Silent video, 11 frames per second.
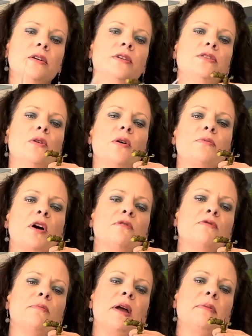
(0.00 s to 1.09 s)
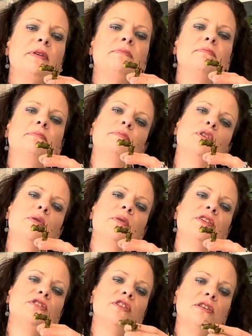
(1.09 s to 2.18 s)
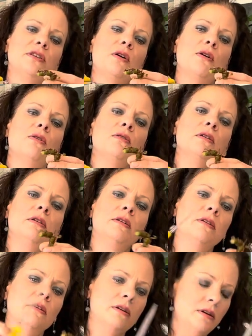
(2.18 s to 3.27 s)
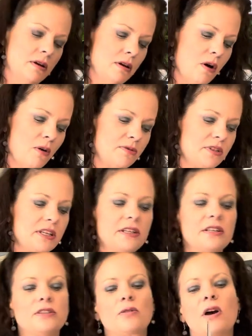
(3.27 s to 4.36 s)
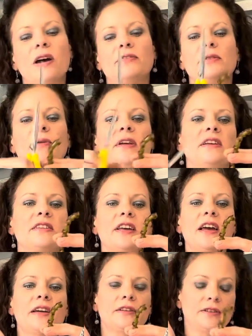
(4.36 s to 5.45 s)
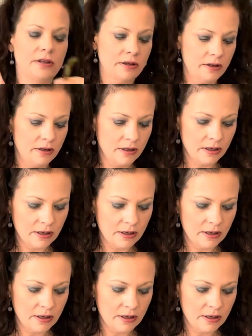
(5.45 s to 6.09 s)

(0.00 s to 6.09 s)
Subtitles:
So I'm going for maybe 2 inches long. Obviously it does not have to be exact. Oh,